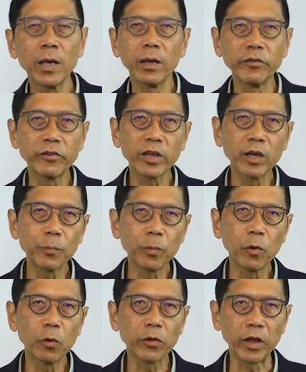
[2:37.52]
In
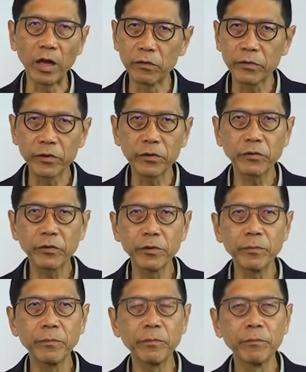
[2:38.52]
Singapore, the health
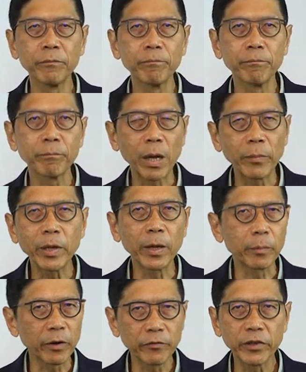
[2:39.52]
system, public
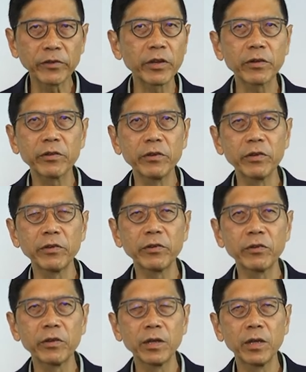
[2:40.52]
and private
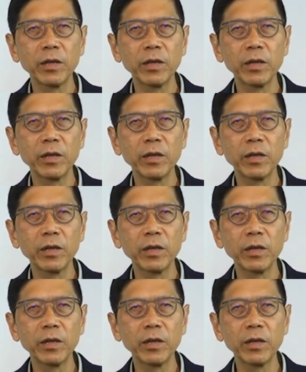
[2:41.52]
sectors,